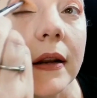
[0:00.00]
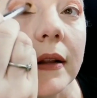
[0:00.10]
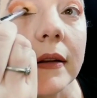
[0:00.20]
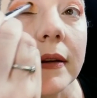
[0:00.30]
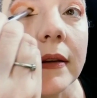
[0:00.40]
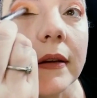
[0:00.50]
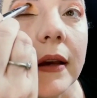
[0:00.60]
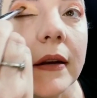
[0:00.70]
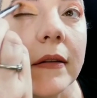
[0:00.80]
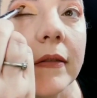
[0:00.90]
I'll just
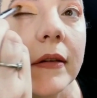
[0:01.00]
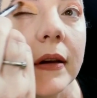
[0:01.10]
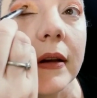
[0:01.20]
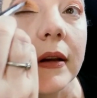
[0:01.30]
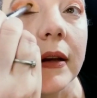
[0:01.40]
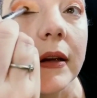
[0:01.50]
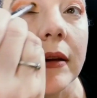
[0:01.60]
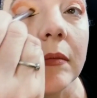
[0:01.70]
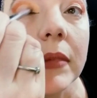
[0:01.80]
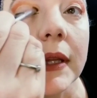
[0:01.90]
kind of
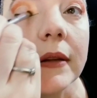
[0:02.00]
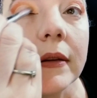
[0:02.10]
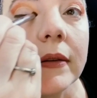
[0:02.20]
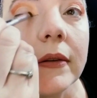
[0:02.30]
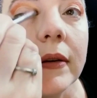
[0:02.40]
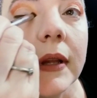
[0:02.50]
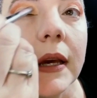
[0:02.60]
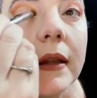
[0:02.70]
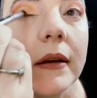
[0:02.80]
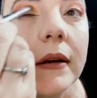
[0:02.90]
blend those two
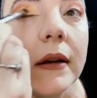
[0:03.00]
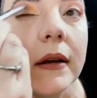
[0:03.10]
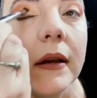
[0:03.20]
together.